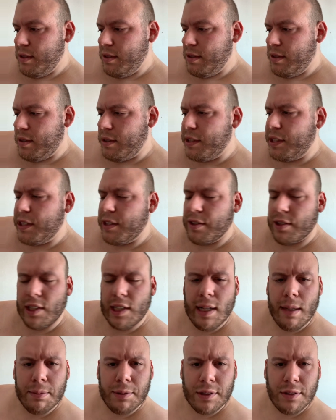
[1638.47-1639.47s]
all the other
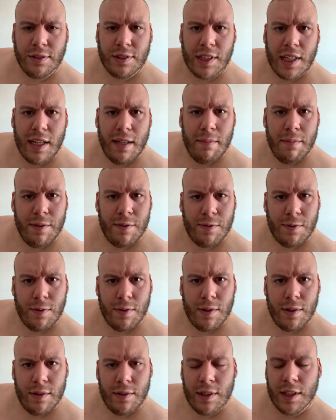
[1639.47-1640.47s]
cop shows that came
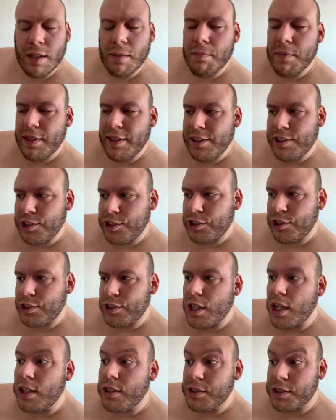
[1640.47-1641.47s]
before it, The Commish,
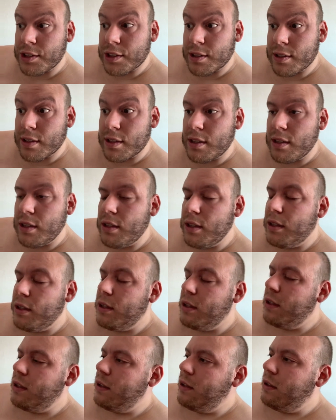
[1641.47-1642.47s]
Hunter,
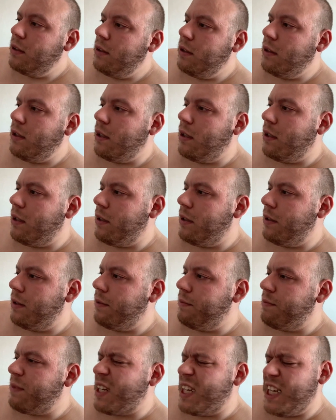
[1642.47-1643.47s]

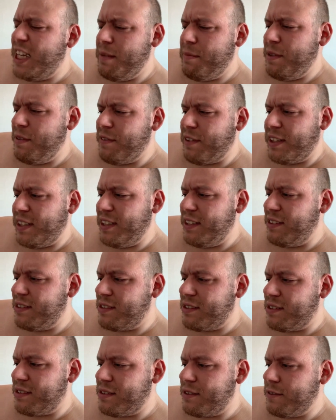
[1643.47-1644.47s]
Miami
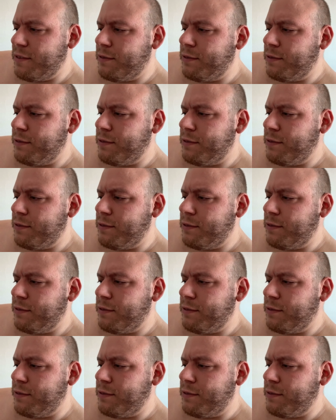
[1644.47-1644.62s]
Vice.